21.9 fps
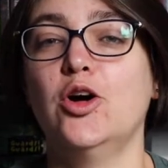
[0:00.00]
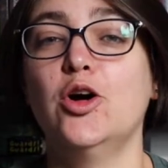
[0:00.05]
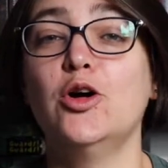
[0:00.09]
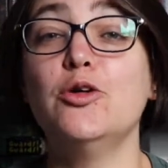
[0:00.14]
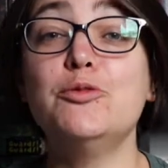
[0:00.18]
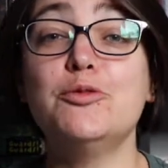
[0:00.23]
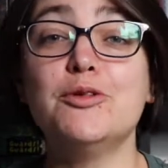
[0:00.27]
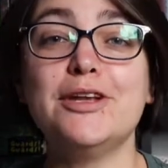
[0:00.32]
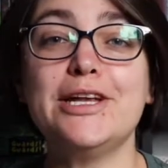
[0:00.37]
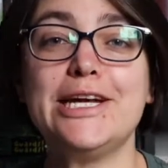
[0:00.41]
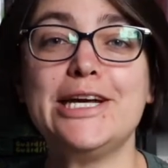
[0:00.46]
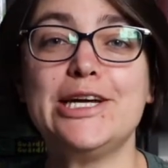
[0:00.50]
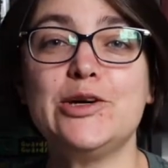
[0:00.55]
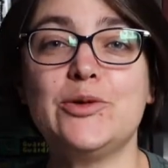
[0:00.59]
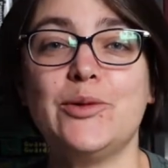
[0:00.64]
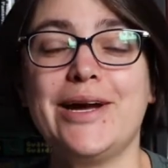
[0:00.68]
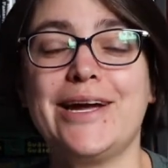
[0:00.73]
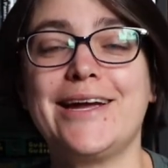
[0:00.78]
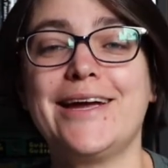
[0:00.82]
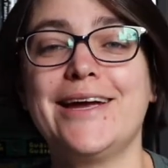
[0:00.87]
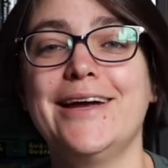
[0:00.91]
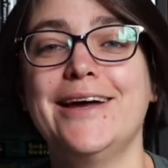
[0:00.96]
hopefully
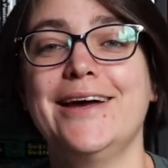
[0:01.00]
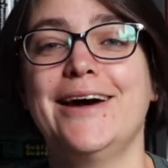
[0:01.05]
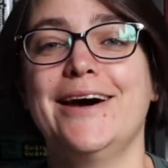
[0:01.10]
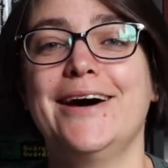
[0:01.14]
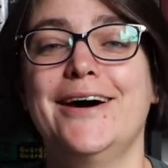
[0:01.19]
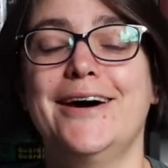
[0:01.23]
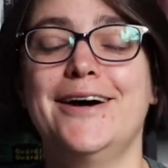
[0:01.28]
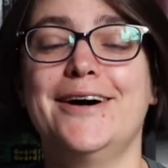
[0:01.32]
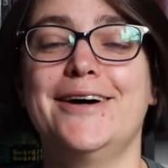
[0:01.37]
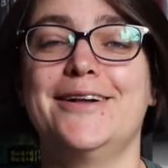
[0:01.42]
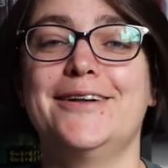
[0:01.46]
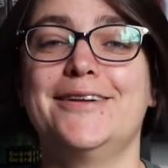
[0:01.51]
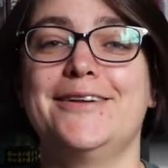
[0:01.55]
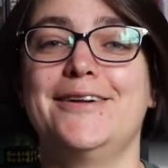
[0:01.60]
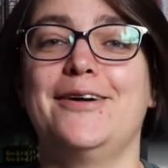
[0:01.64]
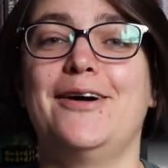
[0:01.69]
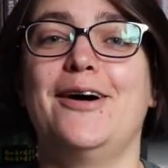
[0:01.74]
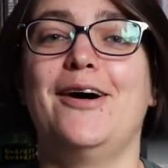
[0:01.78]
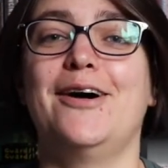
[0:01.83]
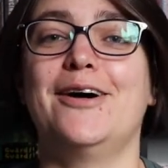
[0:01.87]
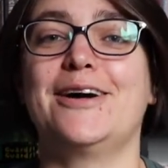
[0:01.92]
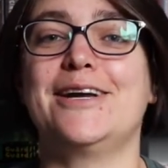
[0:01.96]
quick little
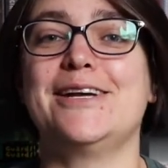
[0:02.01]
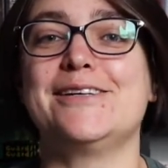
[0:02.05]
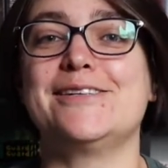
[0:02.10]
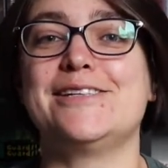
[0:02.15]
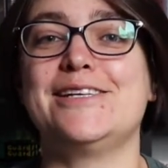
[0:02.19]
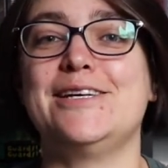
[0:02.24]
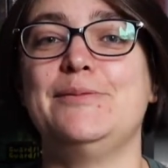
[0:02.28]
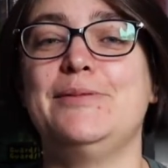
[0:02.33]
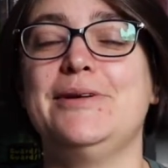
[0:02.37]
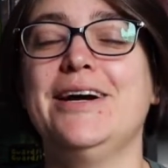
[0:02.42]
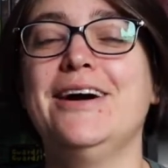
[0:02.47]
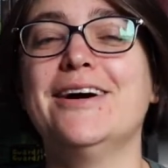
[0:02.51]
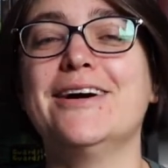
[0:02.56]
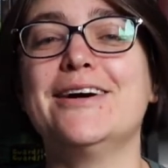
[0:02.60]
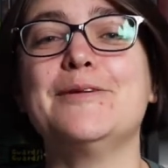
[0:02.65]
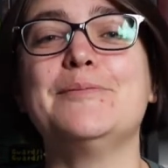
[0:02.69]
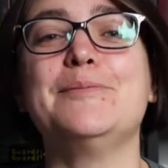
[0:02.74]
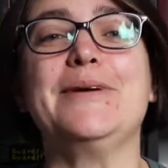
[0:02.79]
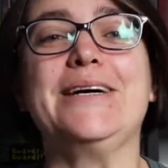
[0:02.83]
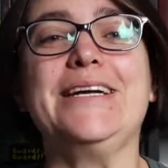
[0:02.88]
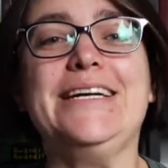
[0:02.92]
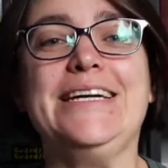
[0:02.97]
August
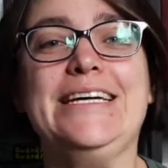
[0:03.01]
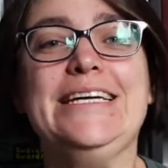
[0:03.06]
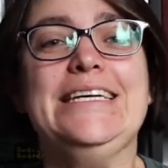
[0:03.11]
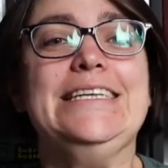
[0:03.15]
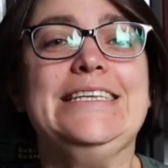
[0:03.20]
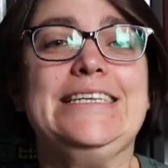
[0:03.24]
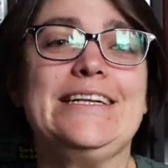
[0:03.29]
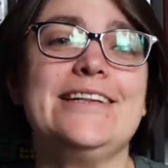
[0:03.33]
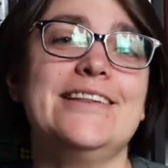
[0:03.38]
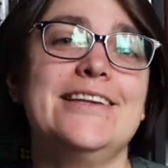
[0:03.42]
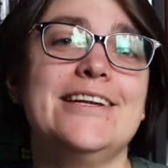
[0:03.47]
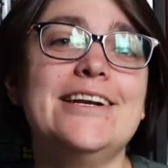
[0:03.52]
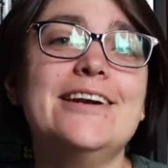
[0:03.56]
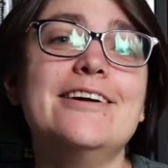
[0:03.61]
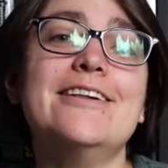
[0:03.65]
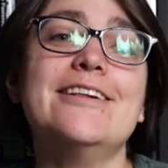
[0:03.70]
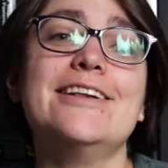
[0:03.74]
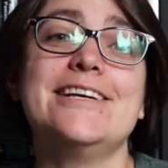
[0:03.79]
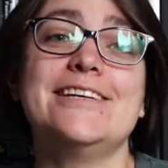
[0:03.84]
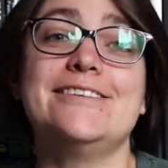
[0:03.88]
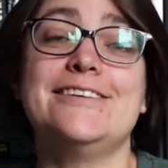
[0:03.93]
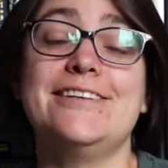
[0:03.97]
TBR, but little
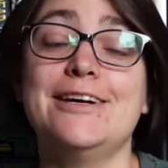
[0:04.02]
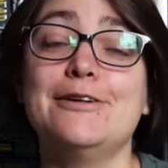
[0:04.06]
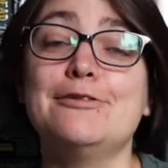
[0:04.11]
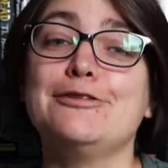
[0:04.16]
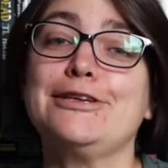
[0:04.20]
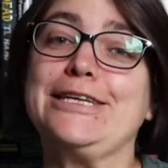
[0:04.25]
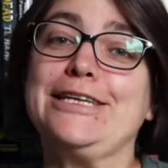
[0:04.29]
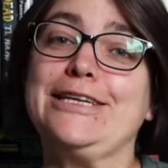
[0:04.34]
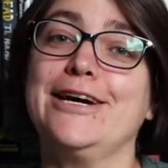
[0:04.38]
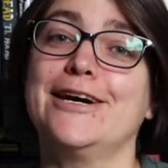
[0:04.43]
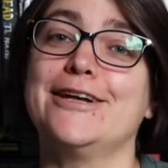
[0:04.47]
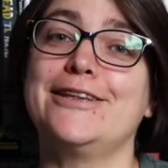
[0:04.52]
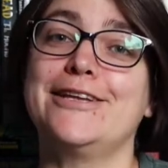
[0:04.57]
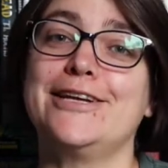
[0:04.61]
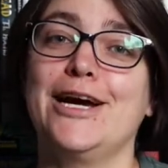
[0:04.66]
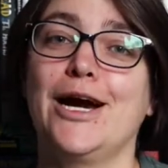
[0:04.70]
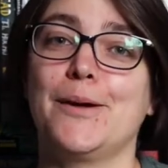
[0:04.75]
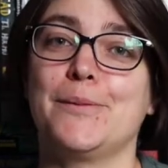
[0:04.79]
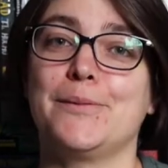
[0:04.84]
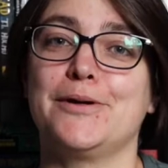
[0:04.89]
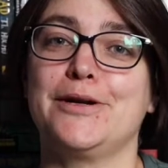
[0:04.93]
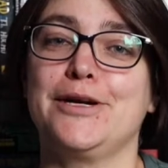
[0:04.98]
is definitely not the
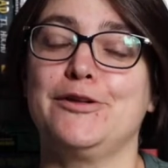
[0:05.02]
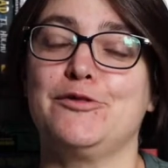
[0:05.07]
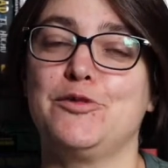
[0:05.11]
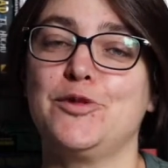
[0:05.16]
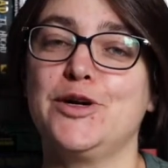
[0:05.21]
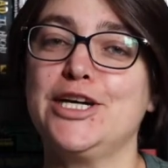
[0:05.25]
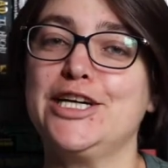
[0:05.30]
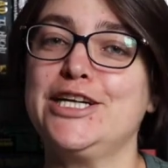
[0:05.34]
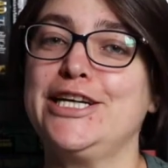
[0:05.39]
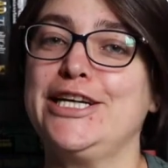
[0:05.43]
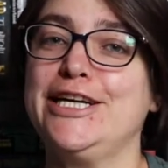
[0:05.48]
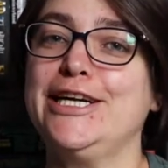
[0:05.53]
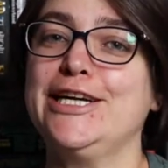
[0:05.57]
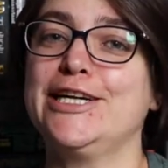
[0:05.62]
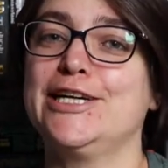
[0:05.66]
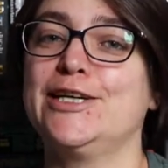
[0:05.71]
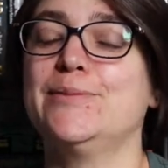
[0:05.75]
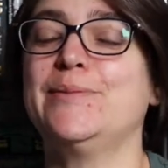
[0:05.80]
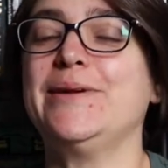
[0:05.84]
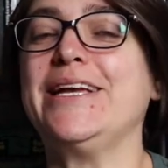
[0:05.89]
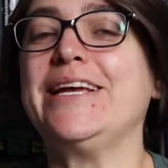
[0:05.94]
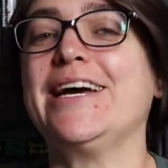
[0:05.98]
operative word
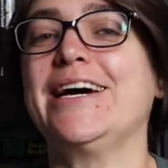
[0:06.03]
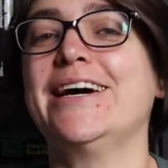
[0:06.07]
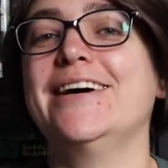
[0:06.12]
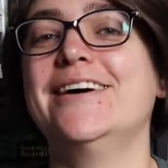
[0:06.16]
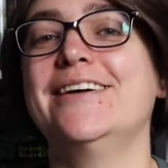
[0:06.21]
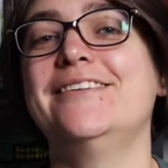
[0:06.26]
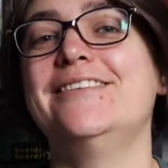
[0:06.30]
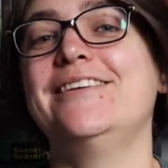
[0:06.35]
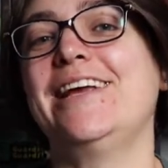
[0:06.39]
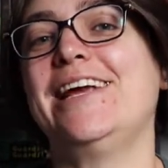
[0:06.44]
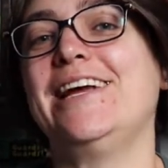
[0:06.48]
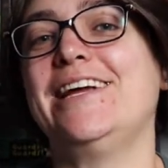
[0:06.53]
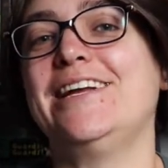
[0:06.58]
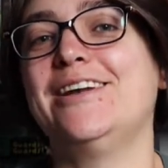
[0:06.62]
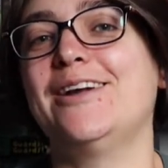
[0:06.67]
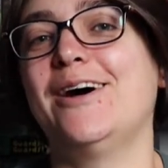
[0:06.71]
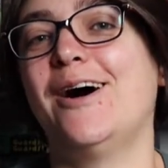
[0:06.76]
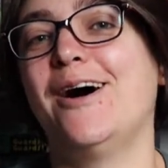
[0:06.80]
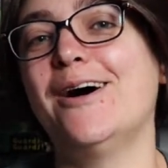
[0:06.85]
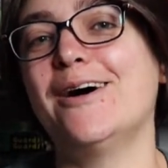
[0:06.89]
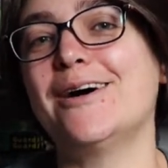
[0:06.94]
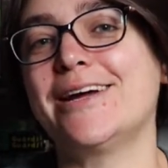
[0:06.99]
here, because in
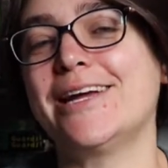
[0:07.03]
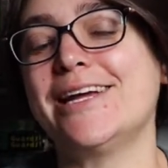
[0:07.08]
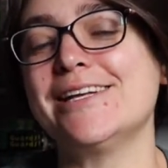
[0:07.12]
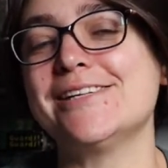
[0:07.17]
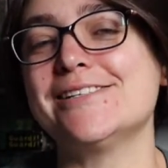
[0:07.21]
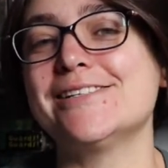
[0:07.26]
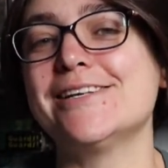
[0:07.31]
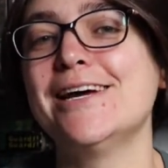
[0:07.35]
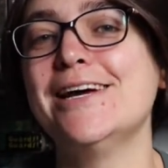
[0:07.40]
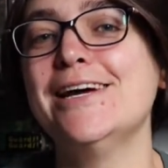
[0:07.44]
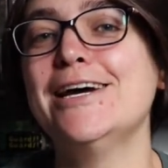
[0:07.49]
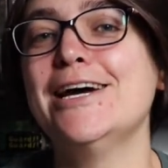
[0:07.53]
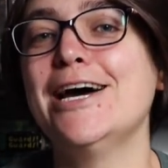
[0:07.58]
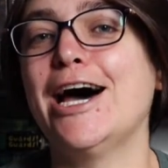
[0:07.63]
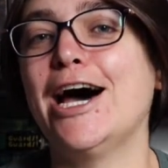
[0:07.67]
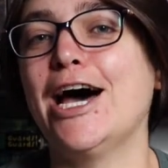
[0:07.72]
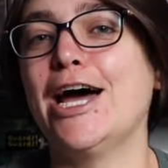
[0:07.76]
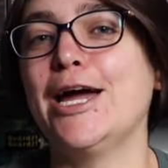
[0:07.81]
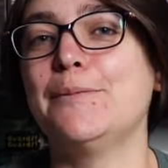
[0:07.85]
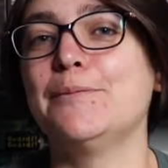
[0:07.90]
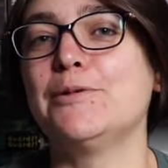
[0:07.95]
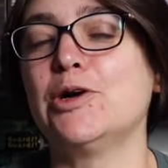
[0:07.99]
August
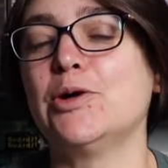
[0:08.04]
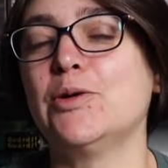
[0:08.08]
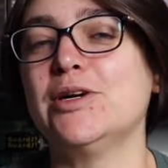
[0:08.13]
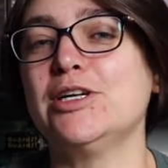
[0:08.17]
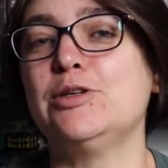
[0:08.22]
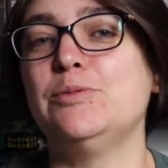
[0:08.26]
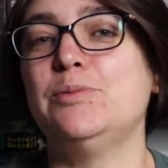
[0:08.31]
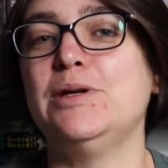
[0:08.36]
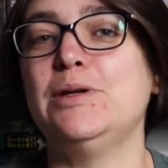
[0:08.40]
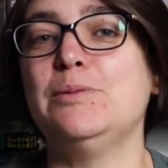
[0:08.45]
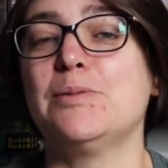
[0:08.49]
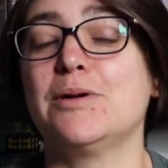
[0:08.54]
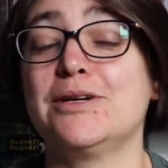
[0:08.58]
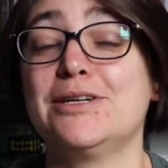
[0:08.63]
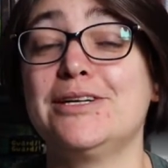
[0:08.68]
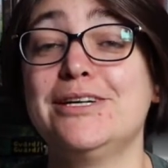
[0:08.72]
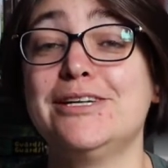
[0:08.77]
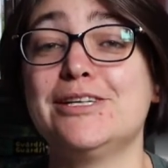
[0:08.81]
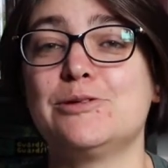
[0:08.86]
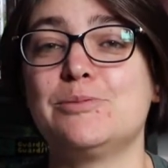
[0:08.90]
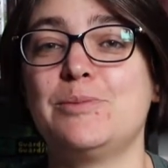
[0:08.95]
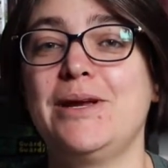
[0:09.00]
I'm going to be
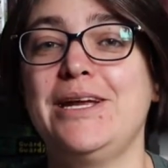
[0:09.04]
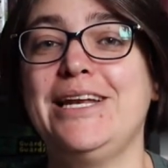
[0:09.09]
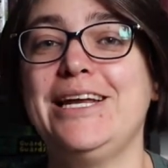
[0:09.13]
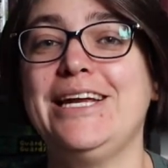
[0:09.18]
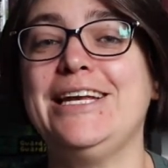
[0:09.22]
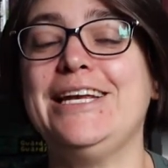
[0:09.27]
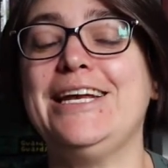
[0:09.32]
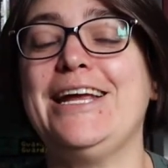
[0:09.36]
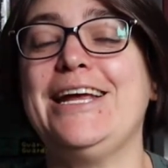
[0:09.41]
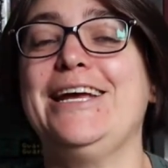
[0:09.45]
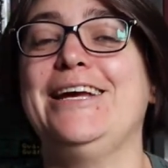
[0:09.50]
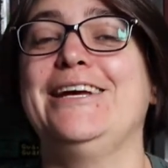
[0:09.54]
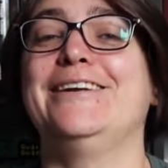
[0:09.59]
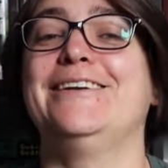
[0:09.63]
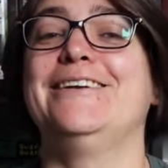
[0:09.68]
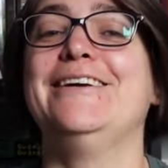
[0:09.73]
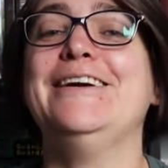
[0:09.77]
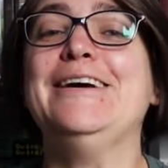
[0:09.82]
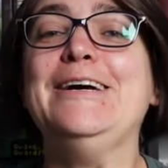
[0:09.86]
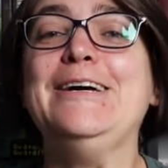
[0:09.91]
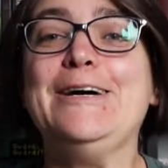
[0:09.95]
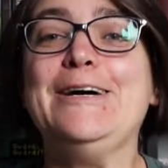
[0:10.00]
participating in
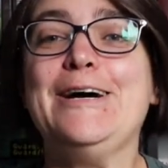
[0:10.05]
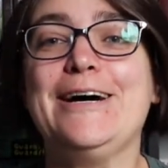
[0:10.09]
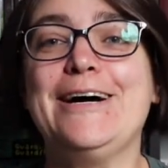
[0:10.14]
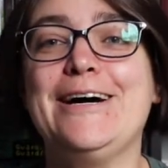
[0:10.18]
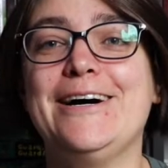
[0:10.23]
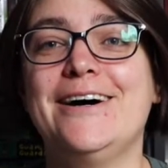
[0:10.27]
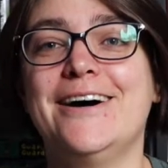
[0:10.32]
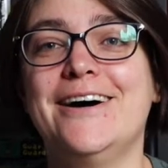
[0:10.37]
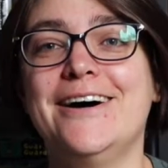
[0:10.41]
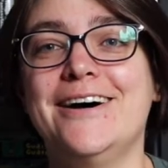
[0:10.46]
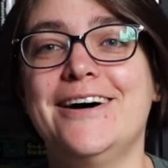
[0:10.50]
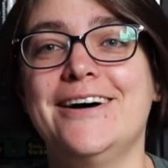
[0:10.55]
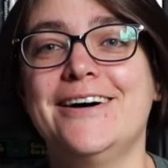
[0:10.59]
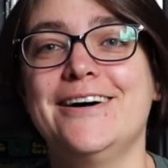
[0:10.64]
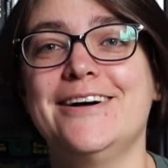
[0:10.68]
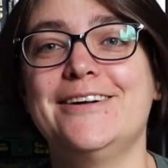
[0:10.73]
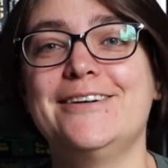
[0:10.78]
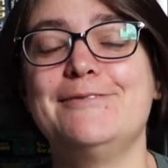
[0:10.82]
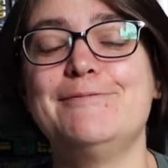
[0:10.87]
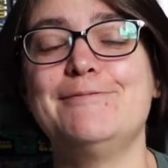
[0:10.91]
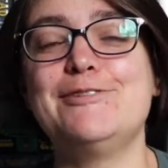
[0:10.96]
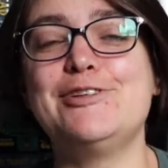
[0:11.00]

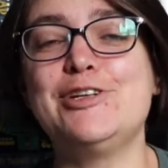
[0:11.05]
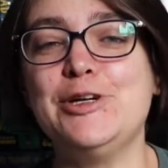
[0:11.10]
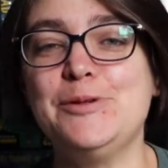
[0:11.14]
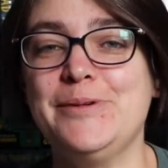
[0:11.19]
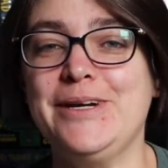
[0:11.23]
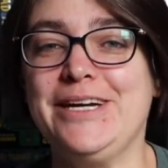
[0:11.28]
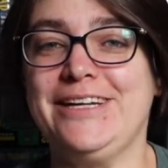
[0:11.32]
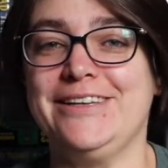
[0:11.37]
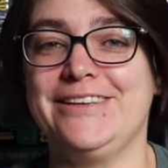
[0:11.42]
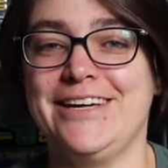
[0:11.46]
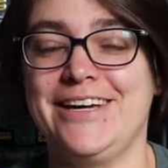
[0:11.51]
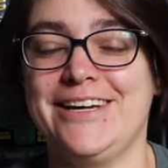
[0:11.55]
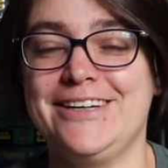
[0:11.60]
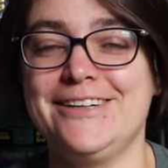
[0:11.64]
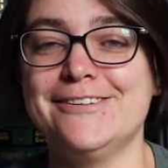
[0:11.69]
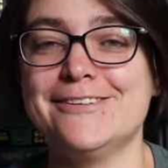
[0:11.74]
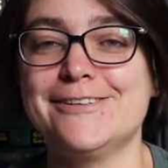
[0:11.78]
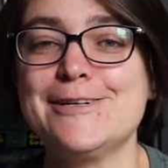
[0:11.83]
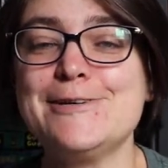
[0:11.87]
too many things.